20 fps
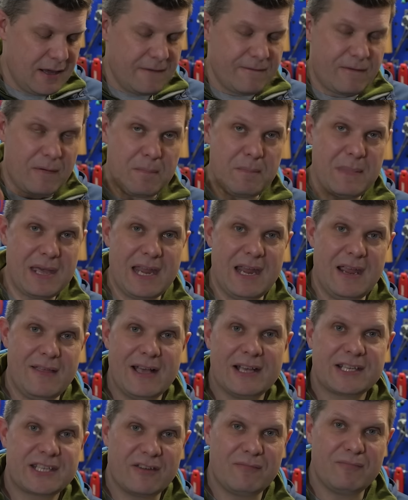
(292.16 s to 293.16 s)
for me,
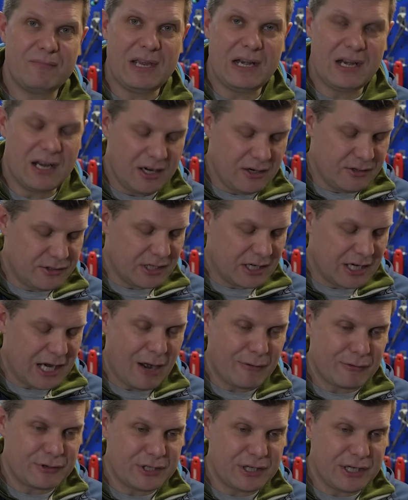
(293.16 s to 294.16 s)
that's given me loads of
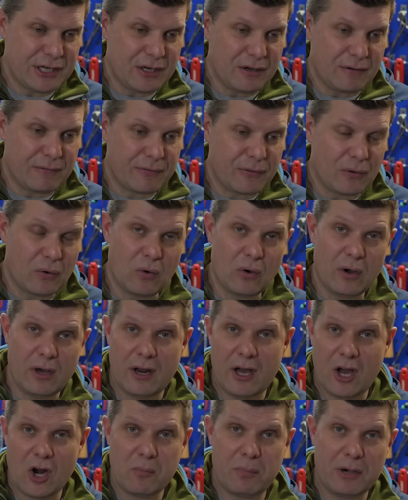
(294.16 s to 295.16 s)
clarity of thought.
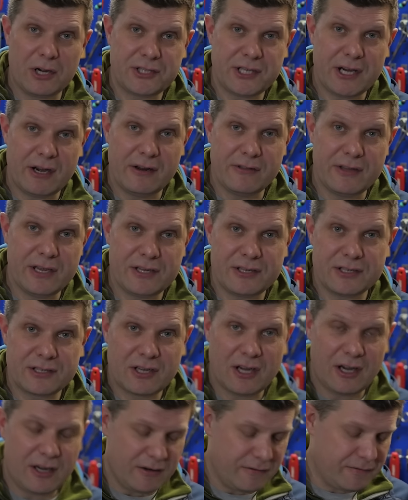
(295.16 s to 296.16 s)
I hope by sharing this, it's
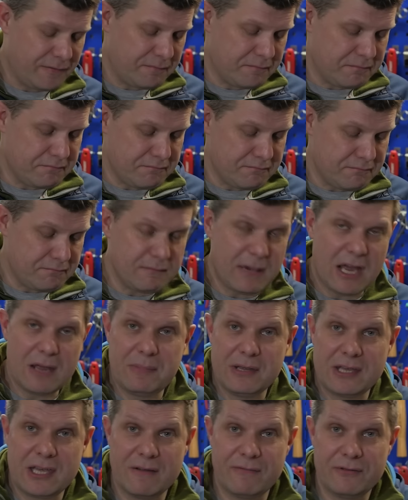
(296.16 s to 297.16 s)
kind of
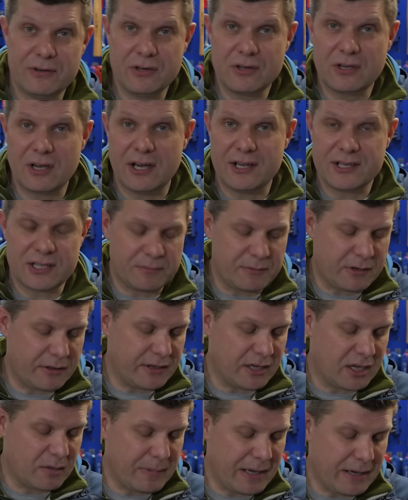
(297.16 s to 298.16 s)
maybe given you guys something to
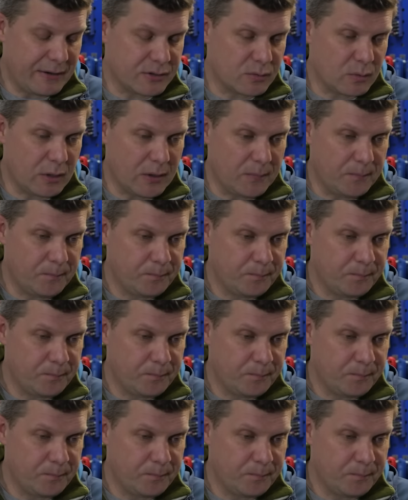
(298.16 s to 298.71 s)
think about as well.